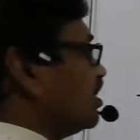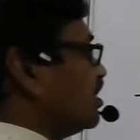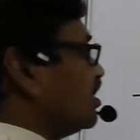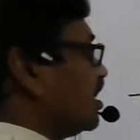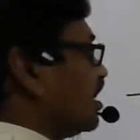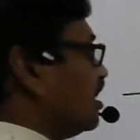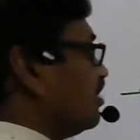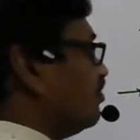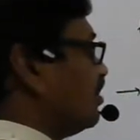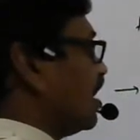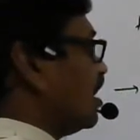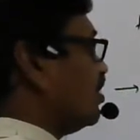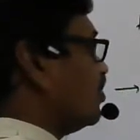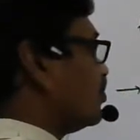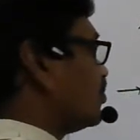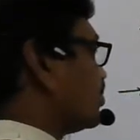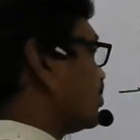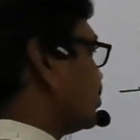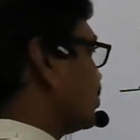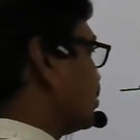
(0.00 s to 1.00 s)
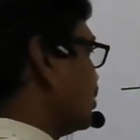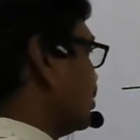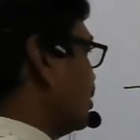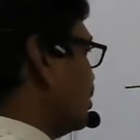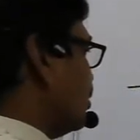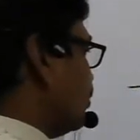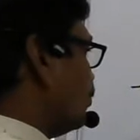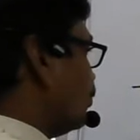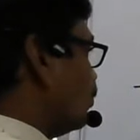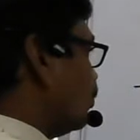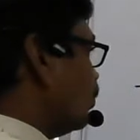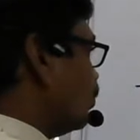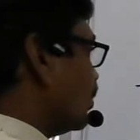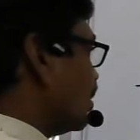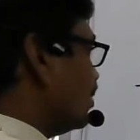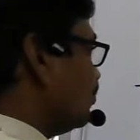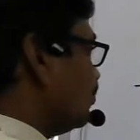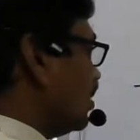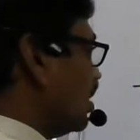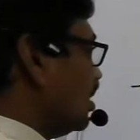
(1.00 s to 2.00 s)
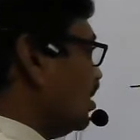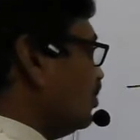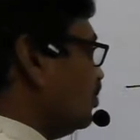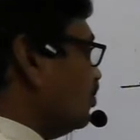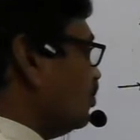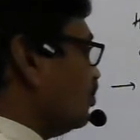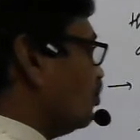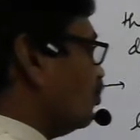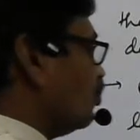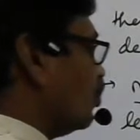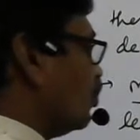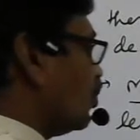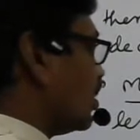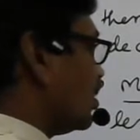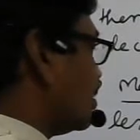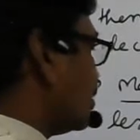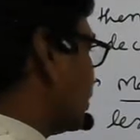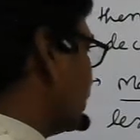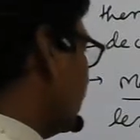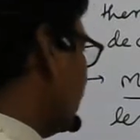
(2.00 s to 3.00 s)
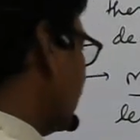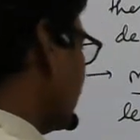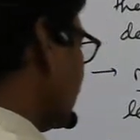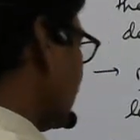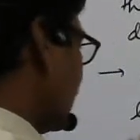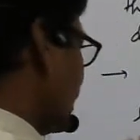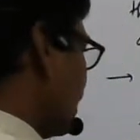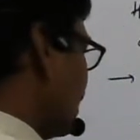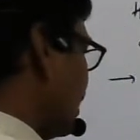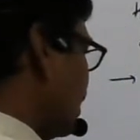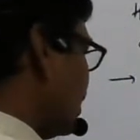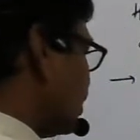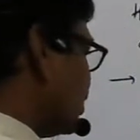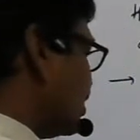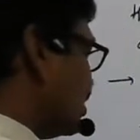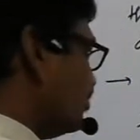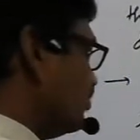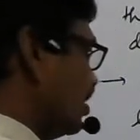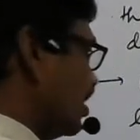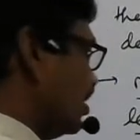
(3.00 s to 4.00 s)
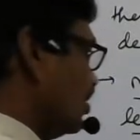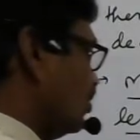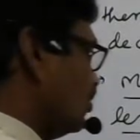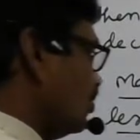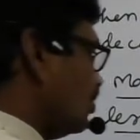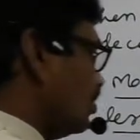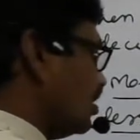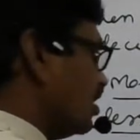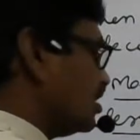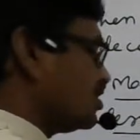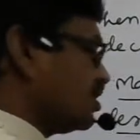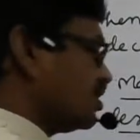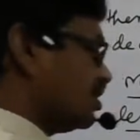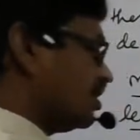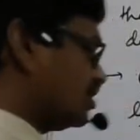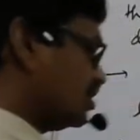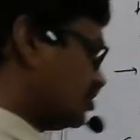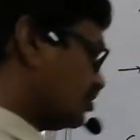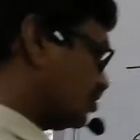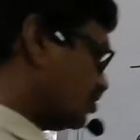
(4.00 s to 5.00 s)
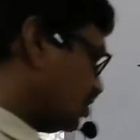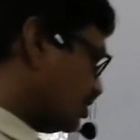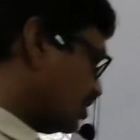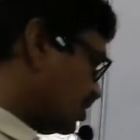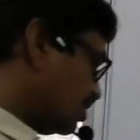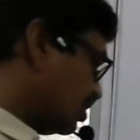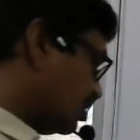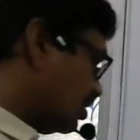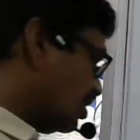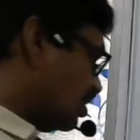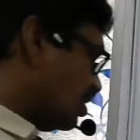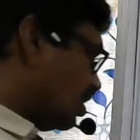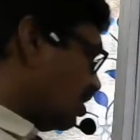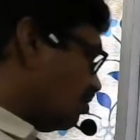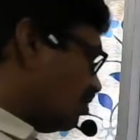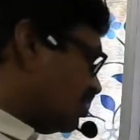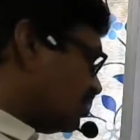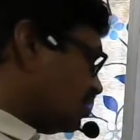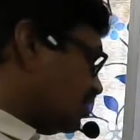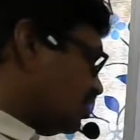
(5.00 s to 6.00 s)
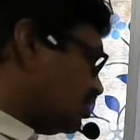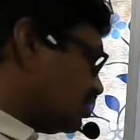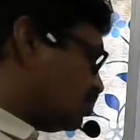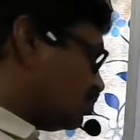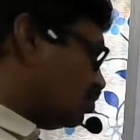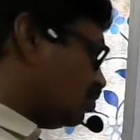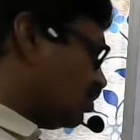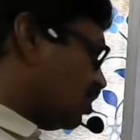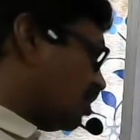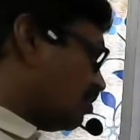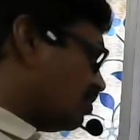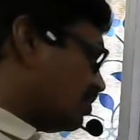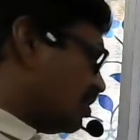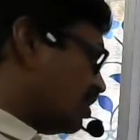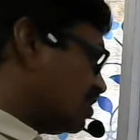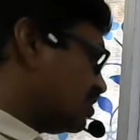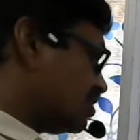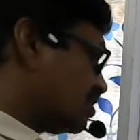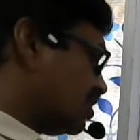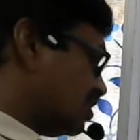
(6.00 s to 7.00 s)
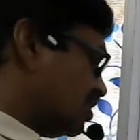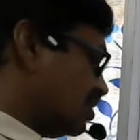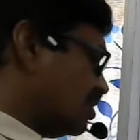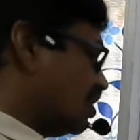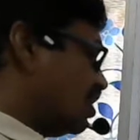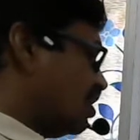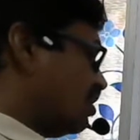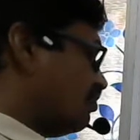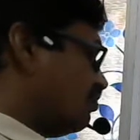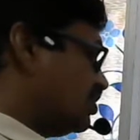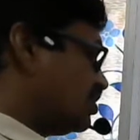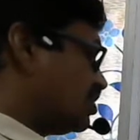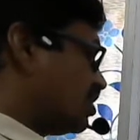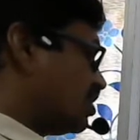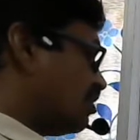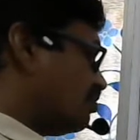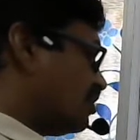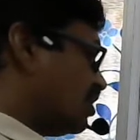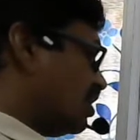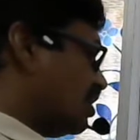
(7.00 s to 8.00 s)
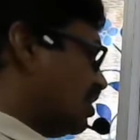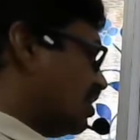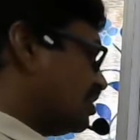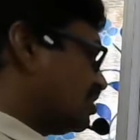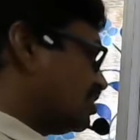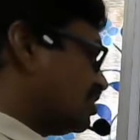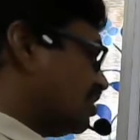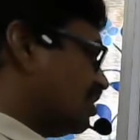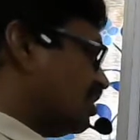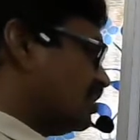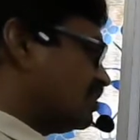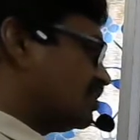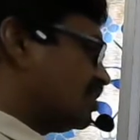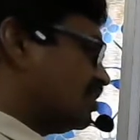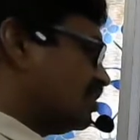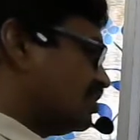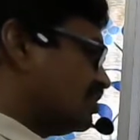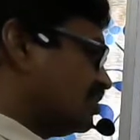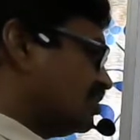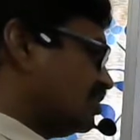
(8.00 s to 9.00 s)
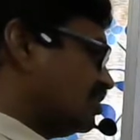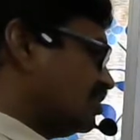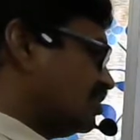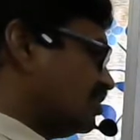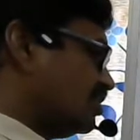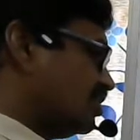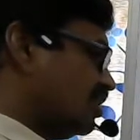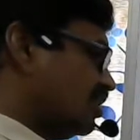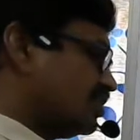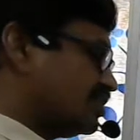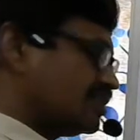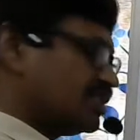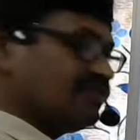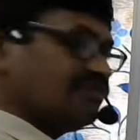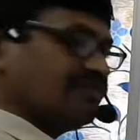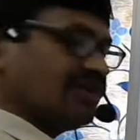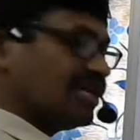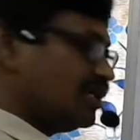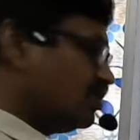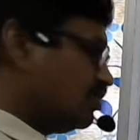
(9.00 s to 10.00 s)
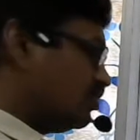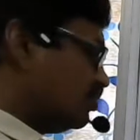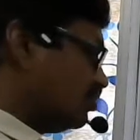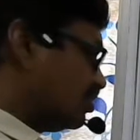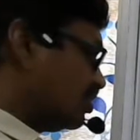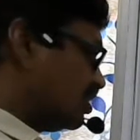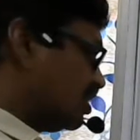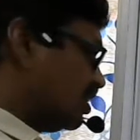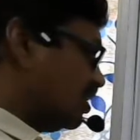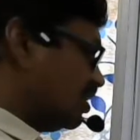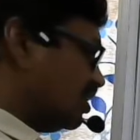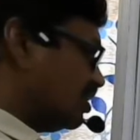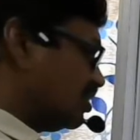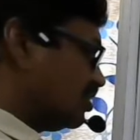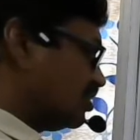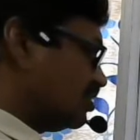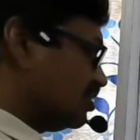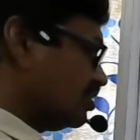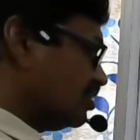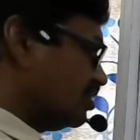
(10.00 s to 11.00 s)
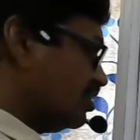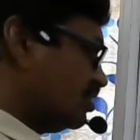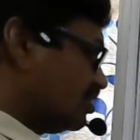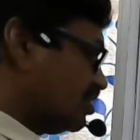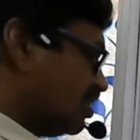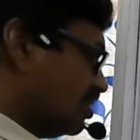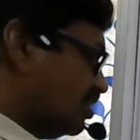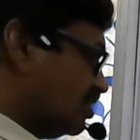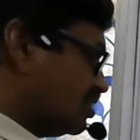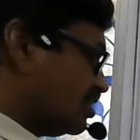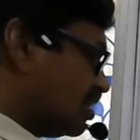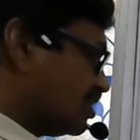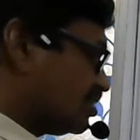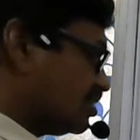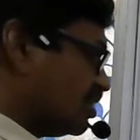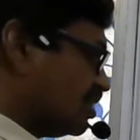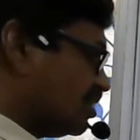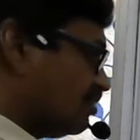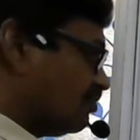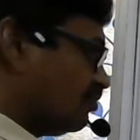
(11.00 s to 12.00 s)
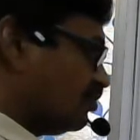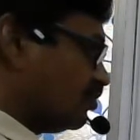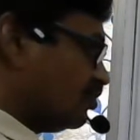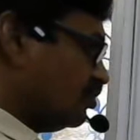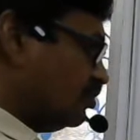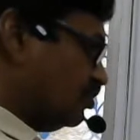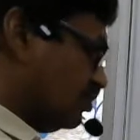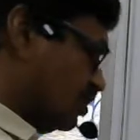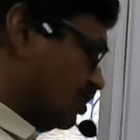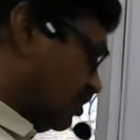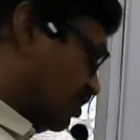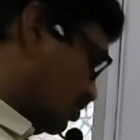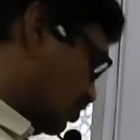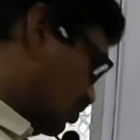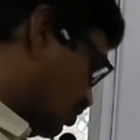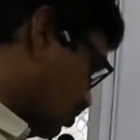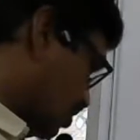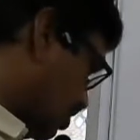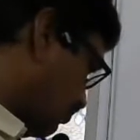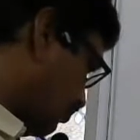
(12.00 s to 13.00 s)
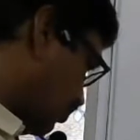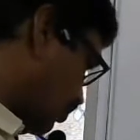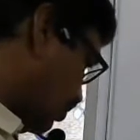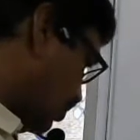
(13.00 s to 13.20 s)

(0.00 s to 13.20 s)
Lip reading: their n values. More n value, more energy. Less n value, less energy. So that among these two orbitals, which orbital has less energy, less n value? 3. This 3 is less than 4, no? So therefore,